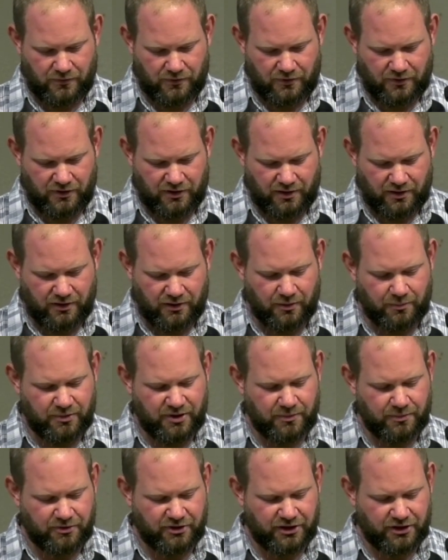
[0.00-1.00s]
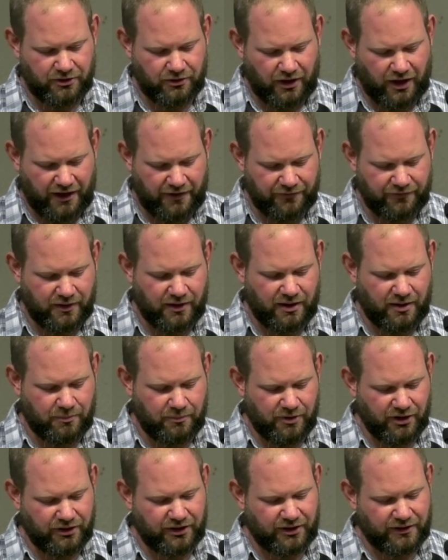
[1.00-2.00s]
the, the people in your life and,
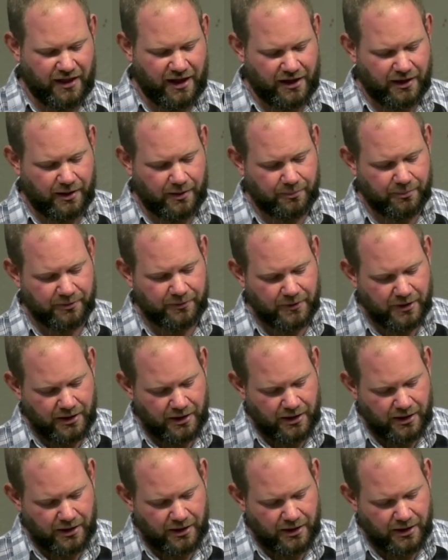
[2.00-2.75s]
and building that up.